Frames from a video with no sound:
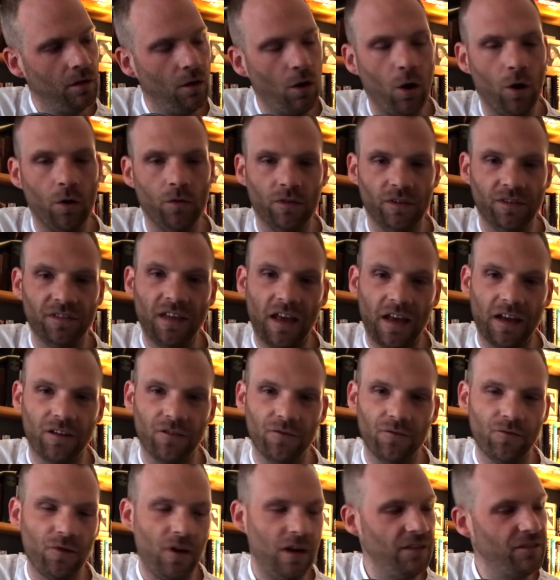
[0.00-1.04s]
on the
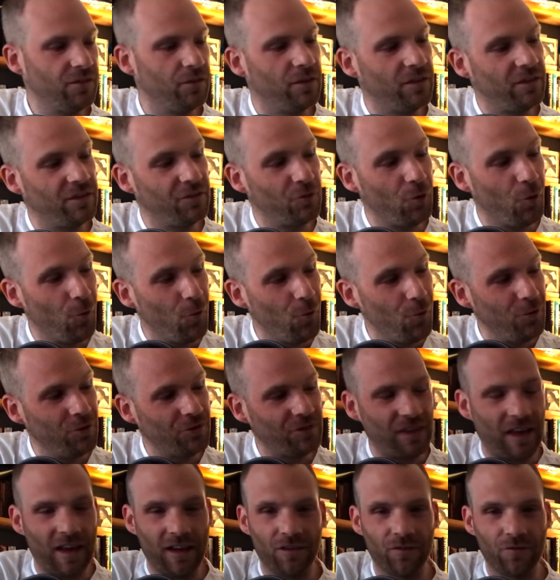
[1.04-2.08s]
2nd fret, so this is all
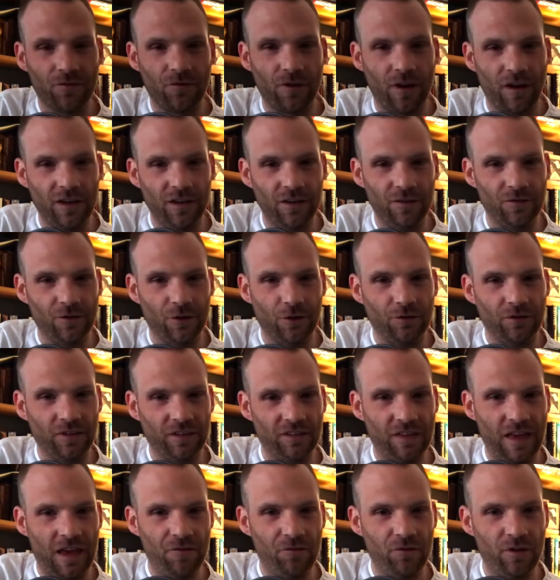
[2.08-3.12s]
2nd fret, you've
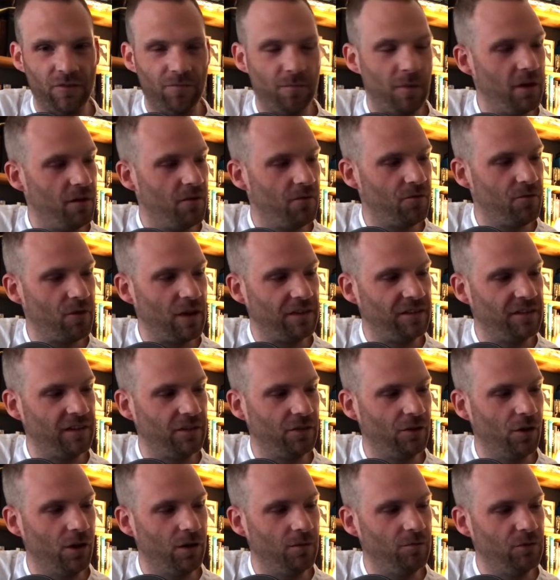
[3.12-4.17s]
noticed. Every bit of fretting
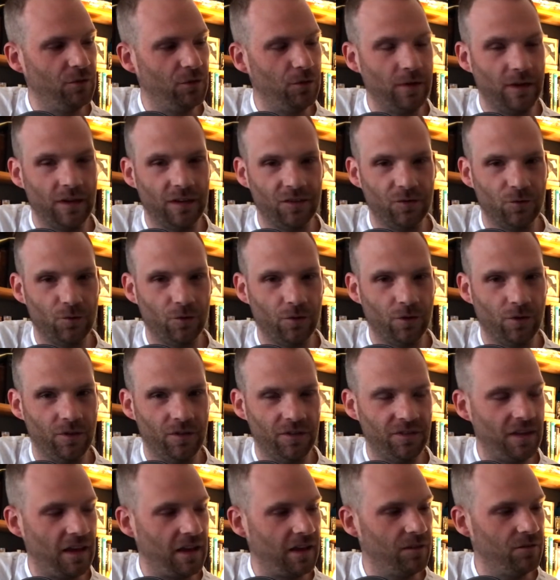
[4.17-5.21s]
that I'm doing is all on the
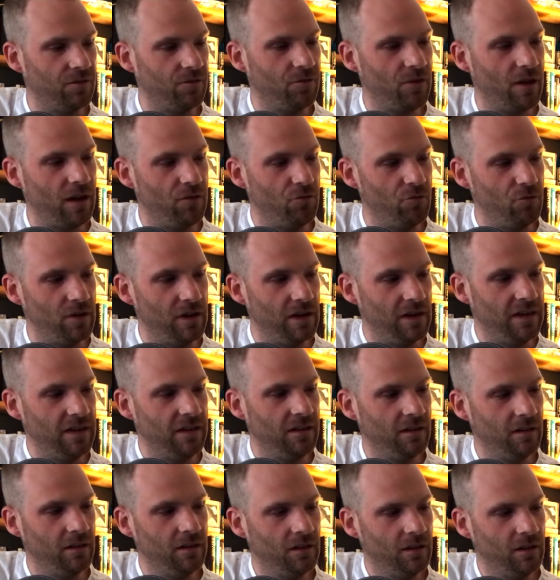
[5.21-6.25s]
2nd fret, really,
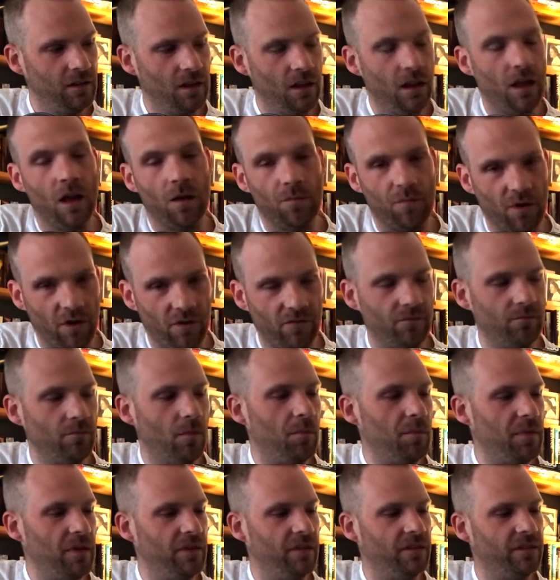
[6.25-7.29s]
apart from the
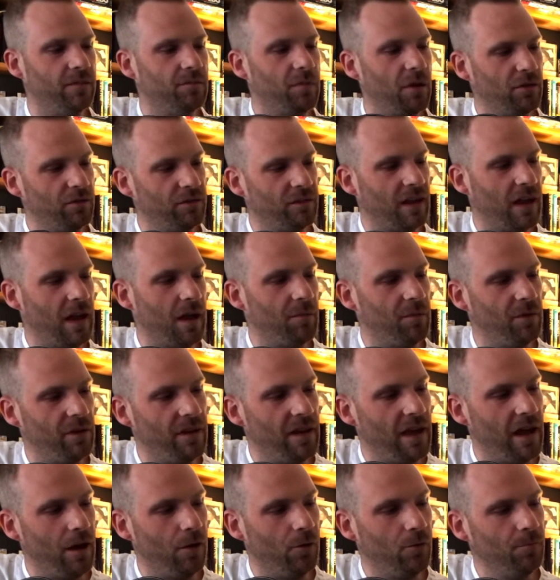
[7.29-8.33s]
bit that's about to happen
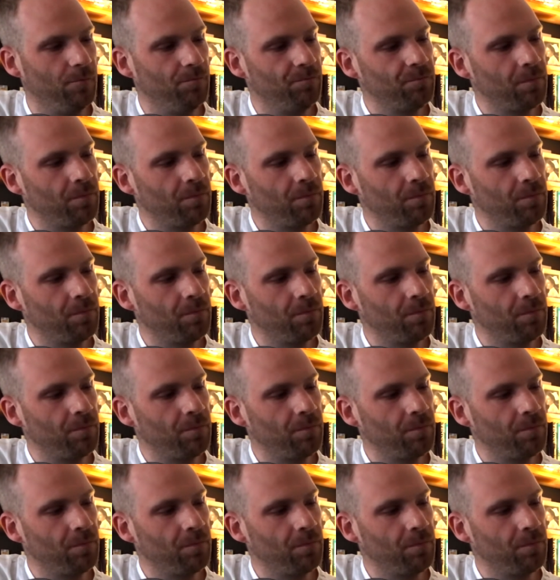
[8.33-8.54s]
now.